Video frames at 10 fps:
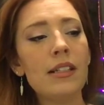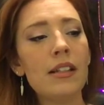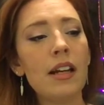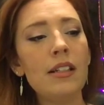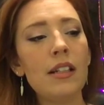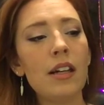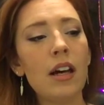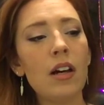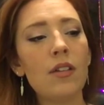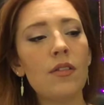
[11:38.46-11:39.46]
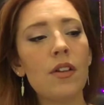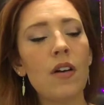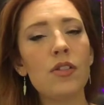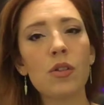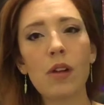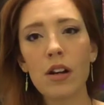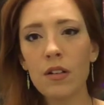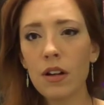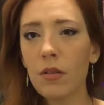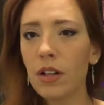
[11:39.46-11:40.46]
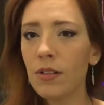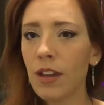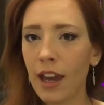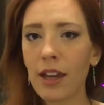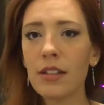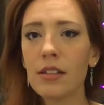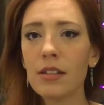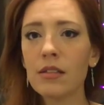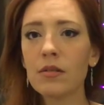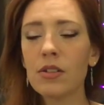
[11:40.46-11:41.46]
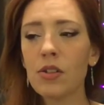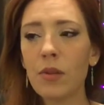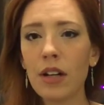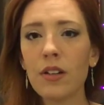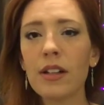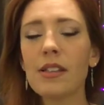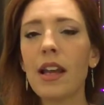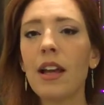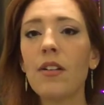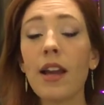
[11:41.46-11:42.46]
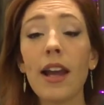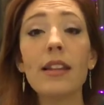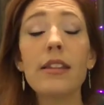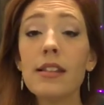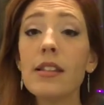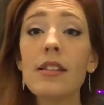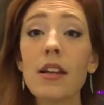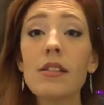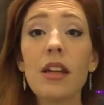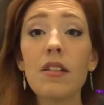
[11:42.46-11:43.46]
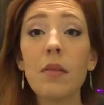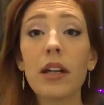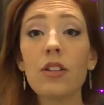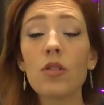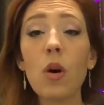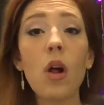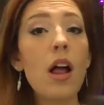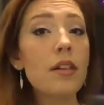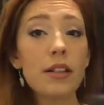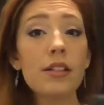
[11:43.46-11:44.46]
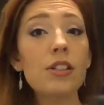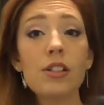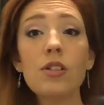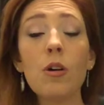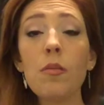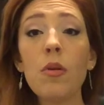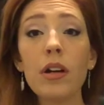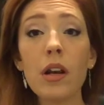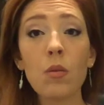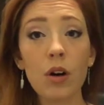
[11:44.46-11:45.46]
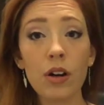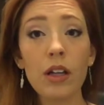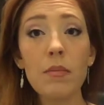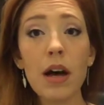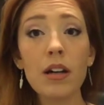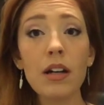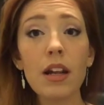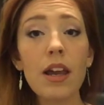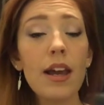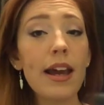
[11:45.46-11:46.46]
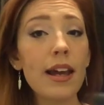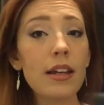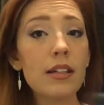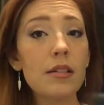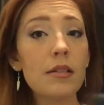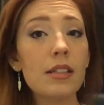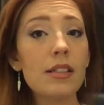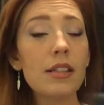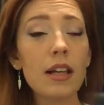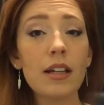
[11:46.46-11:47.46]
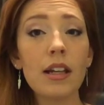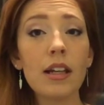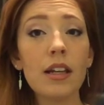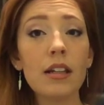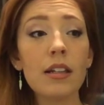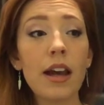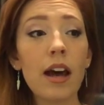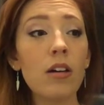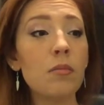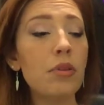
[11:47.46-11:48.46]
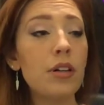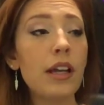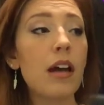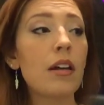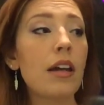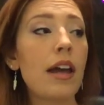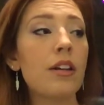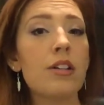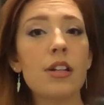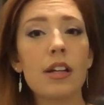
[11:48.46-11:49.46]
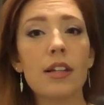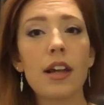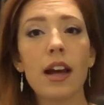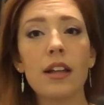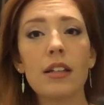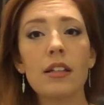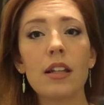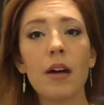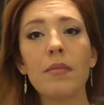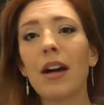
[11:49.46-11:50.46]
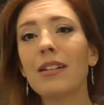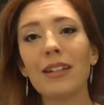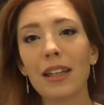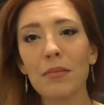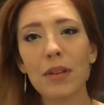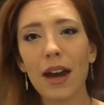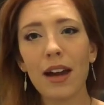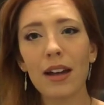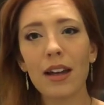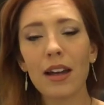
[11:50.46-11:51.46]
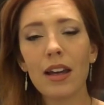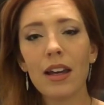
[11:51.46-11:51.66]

idea of surrendering where you can't, surrendering and saying, okay, this is outside of my control. There's just no point in worrying about it and sending out and putting out energy that I'm not going to get back.